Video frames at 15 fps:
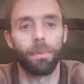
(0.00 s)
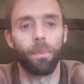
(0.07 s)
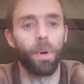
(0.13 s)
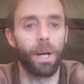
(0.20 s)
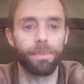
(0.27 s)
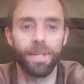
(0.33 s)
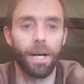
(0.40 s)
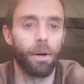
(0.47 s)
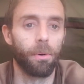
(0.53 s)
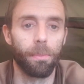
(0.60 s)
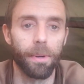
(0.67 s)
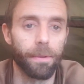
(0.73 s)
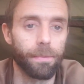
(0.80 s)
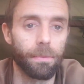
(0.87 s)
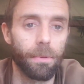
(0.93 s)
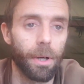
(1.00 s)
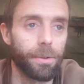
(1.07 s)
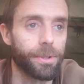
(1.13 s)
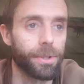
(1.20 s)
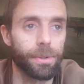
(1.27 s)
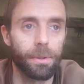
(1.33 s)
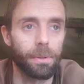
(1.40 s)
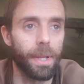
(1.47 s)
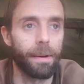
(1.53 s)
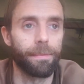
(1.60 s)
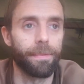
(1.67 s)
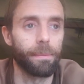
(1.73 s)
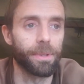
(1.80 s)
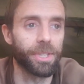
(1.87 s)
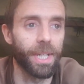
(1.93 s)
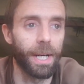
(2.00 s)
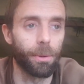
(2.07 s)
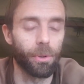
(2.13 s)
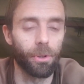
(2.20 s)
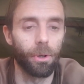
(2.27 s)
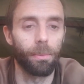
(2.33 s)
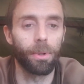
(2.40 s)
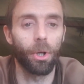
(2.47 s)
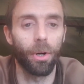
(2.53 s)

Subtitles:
Wiped out all my other rods, everything was tangled up,